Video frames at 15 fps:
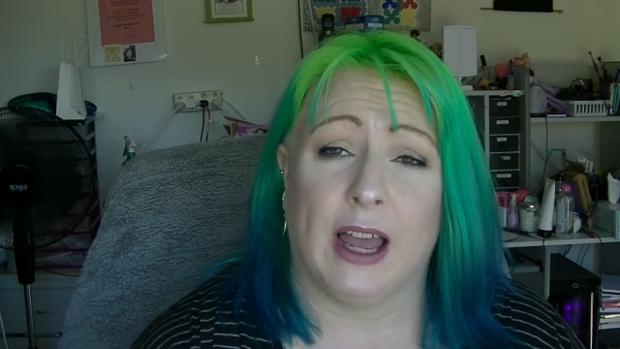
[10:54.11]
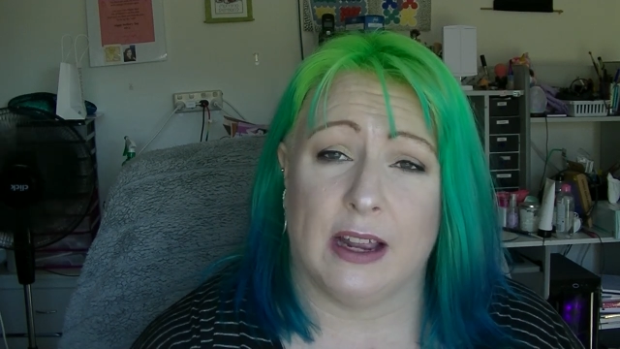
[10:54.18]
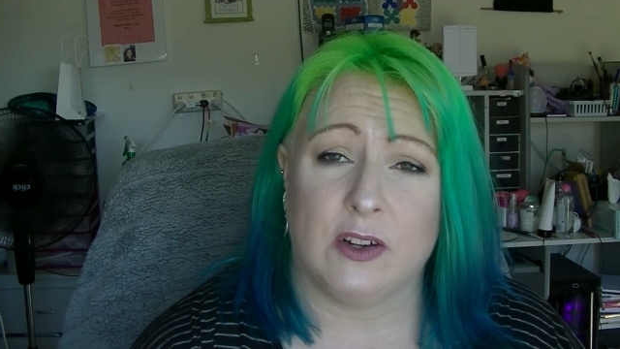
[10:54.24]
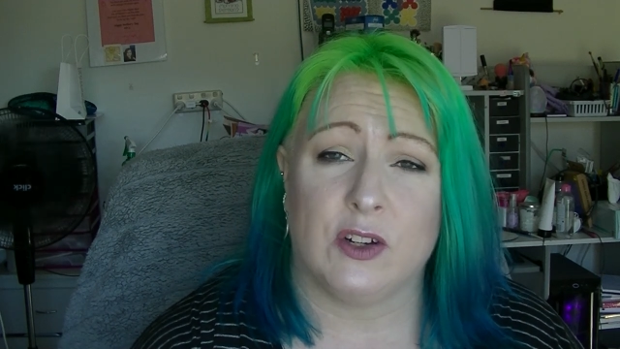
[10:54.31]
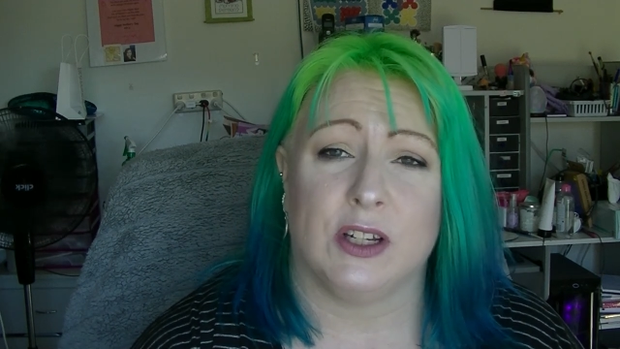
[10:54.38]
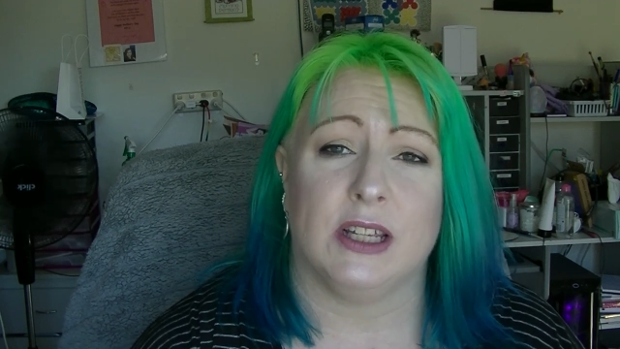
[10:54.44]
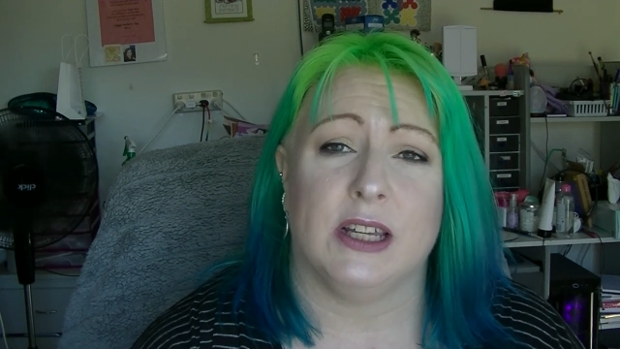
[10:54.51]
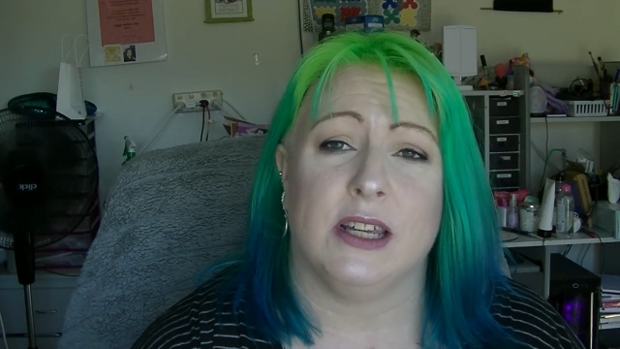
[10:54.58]

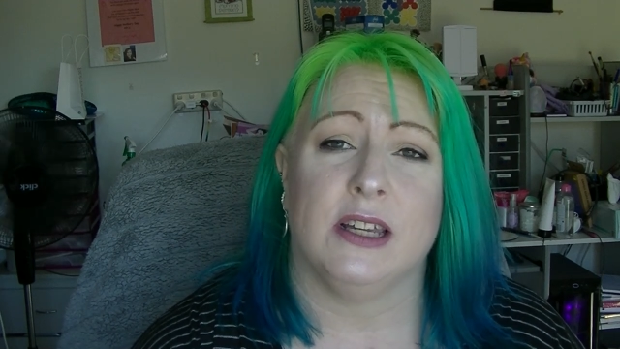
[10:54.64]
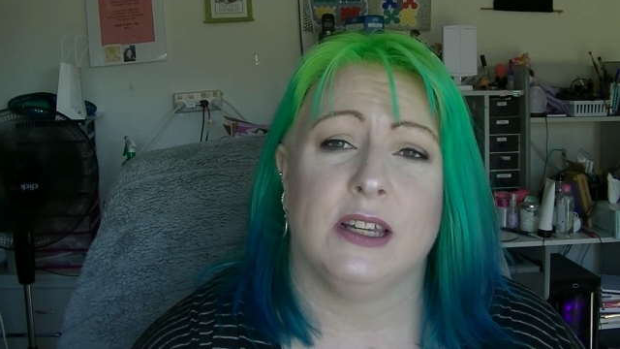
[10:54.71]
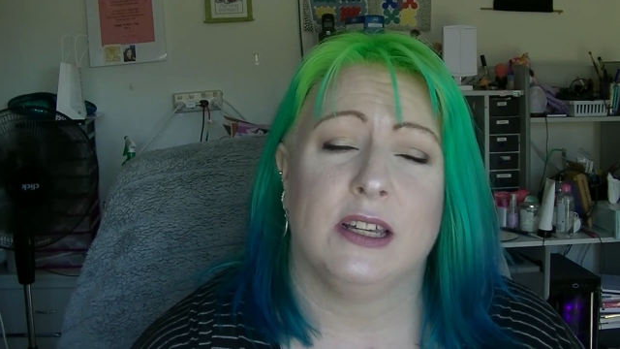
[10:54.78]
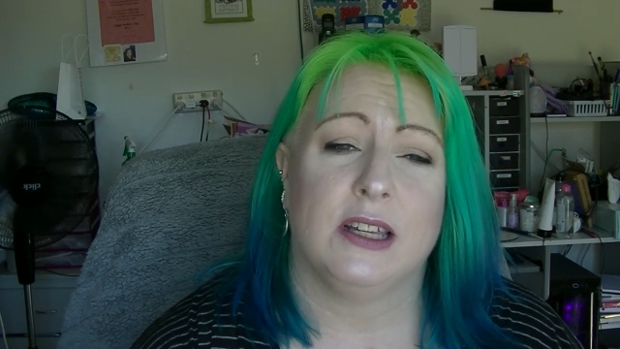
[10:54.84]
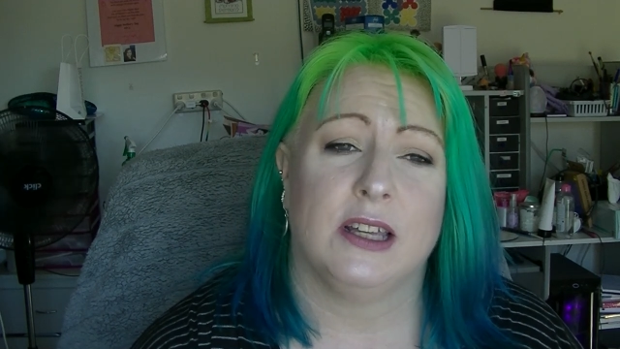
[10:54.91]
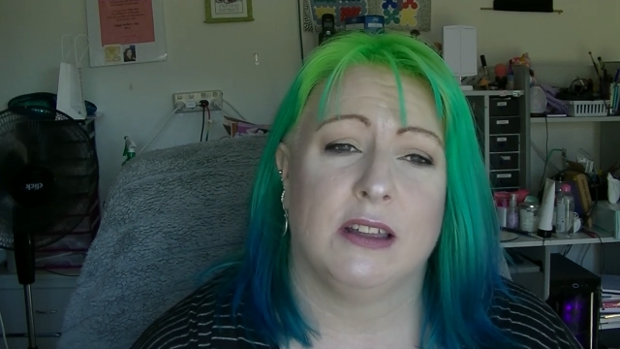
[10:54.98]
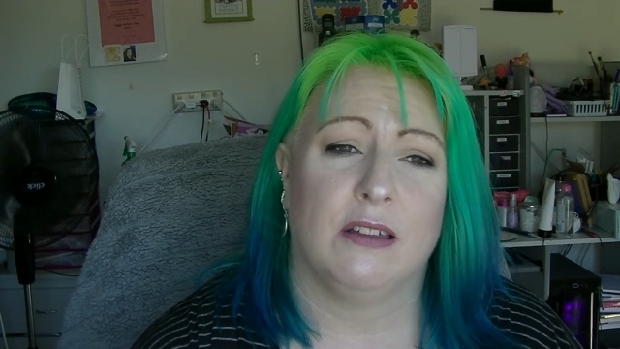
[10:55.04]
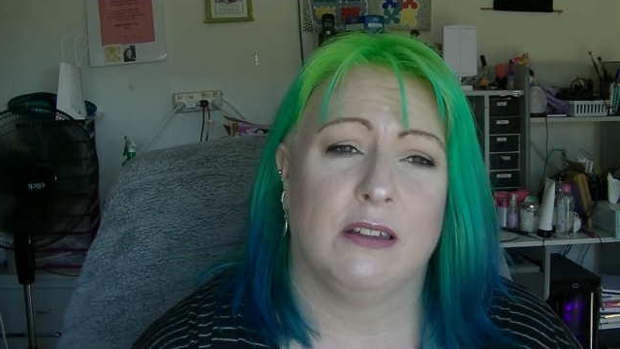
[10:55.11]
actually
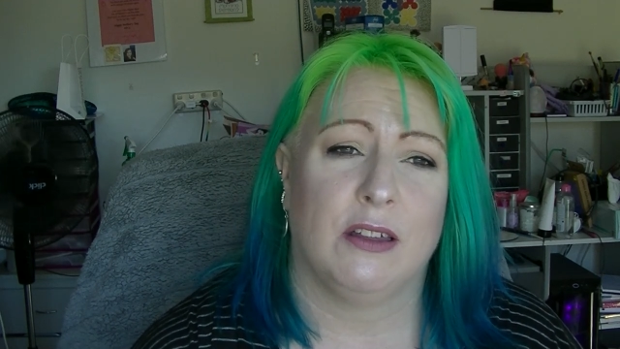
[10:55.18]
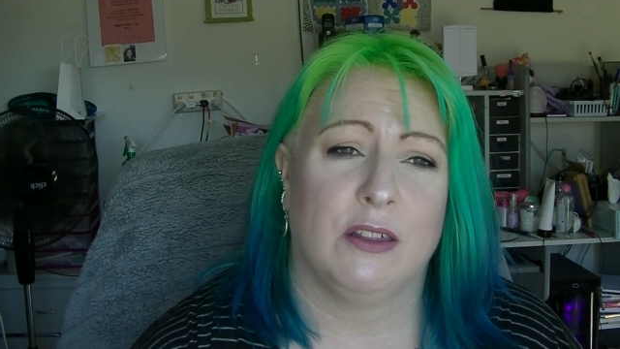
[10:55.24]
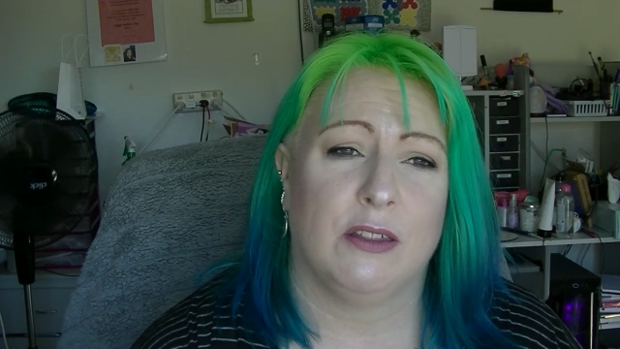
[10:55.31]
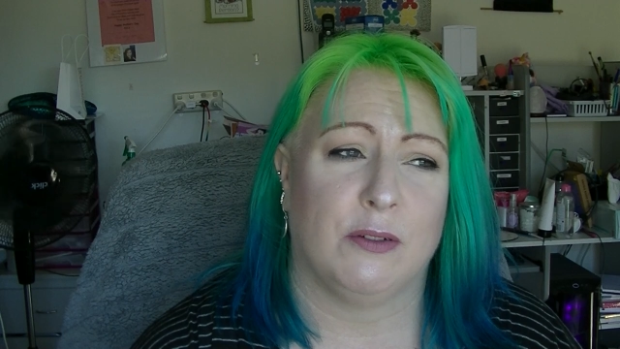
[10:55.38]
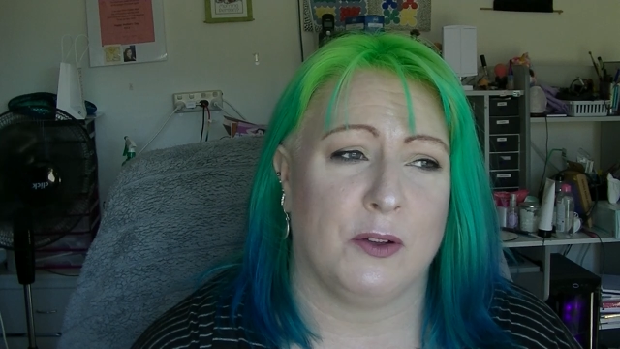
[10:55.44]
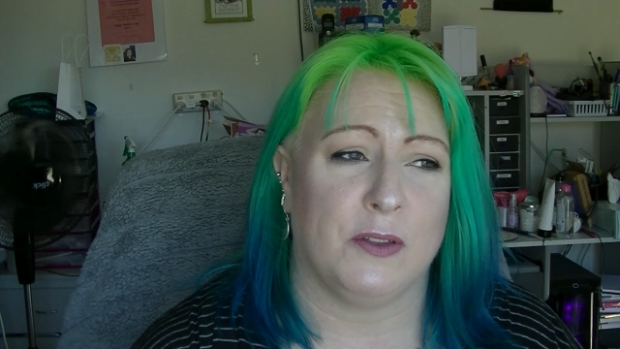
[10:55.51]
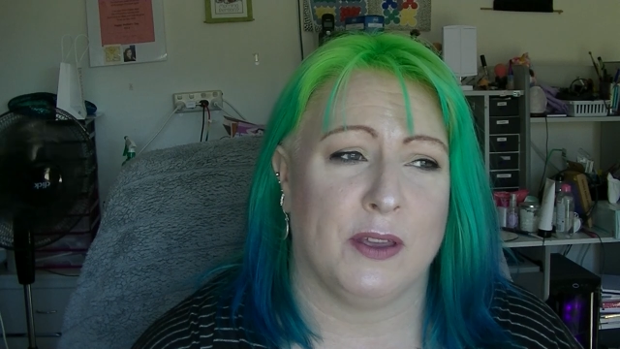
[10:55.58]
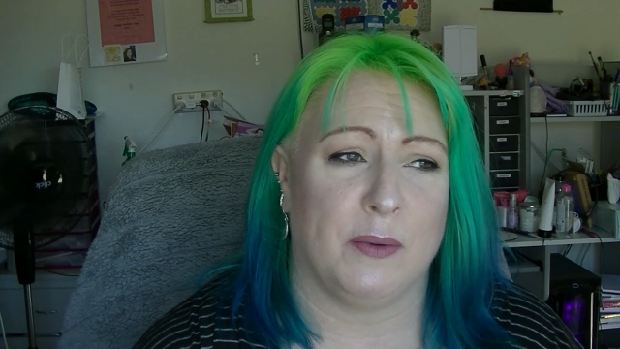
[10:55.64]

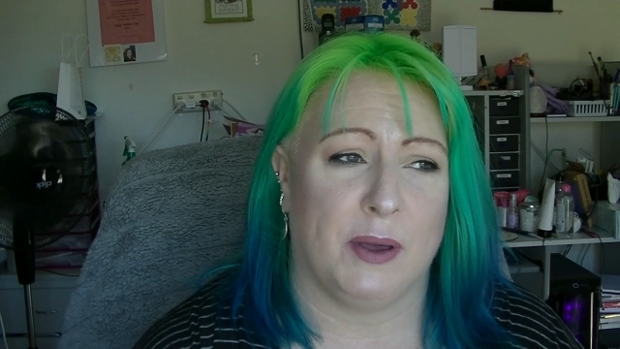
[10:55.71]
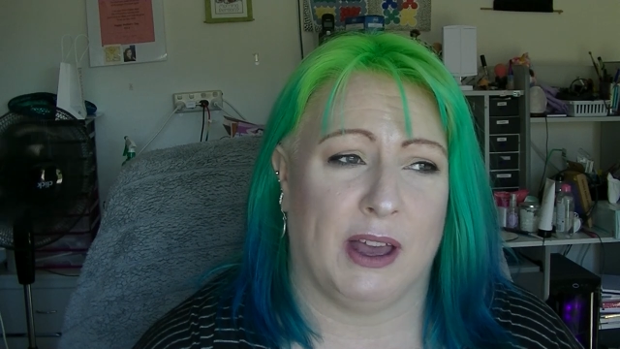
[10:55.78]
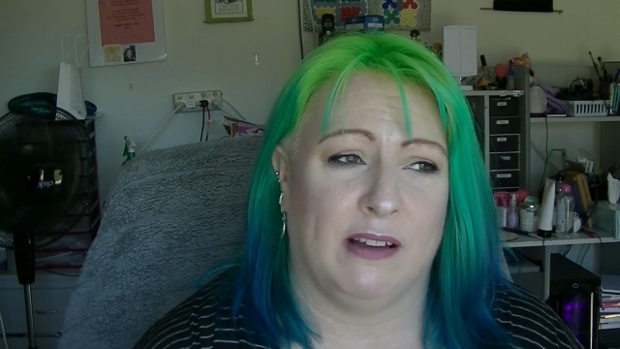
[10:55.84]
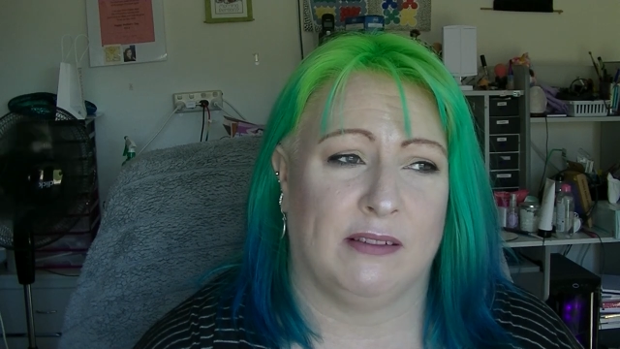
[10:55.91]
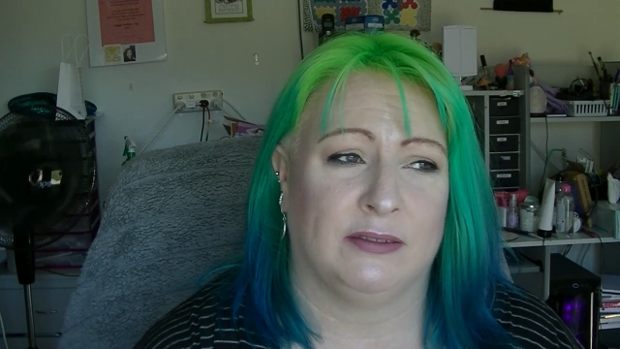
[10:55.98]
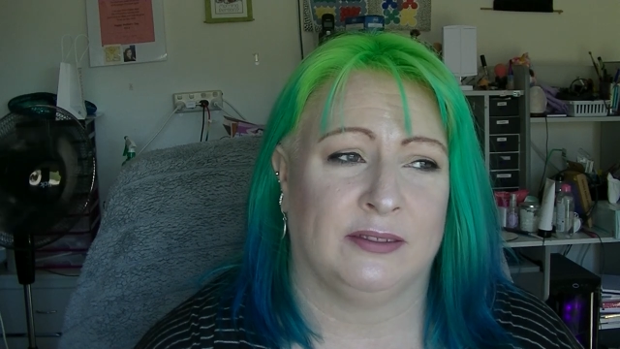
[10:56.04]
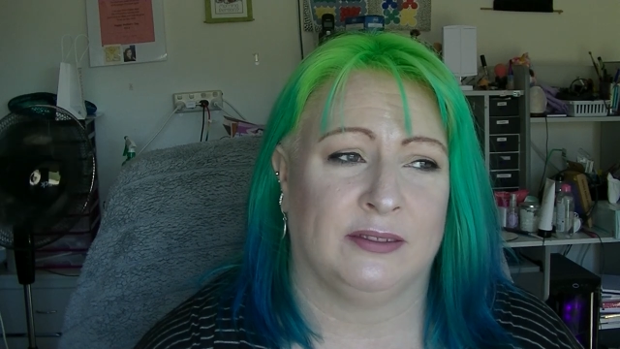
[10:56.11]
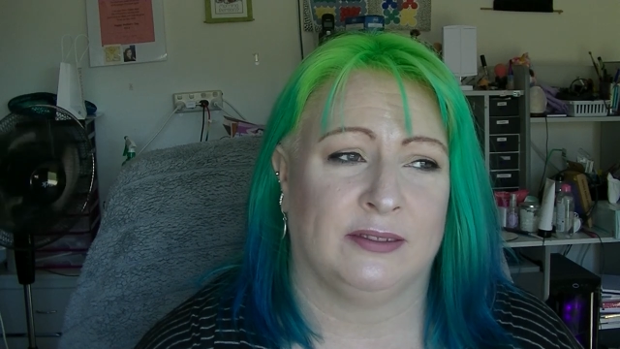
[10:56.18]
thrown them
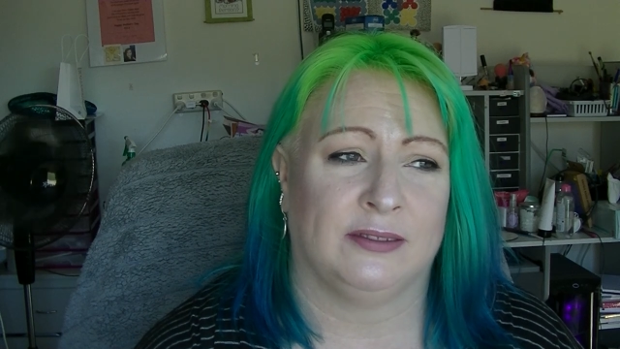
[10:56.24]
out.